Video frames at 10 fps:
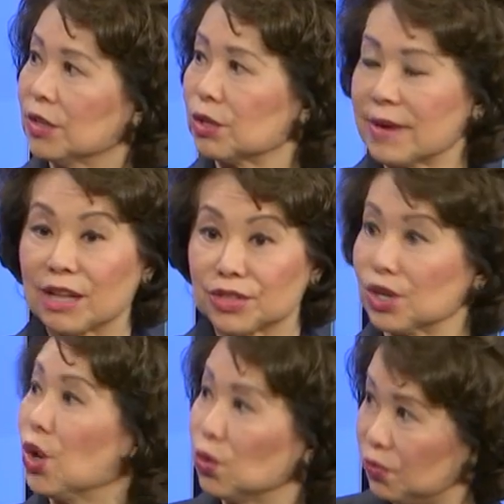throughout
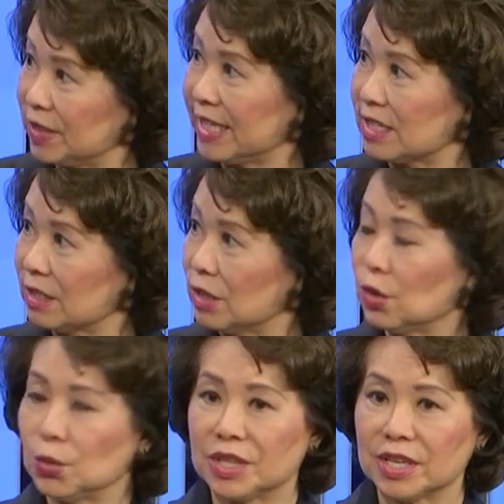their whole fleet
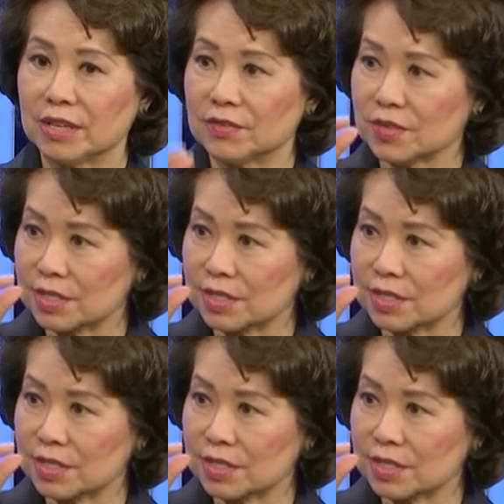within a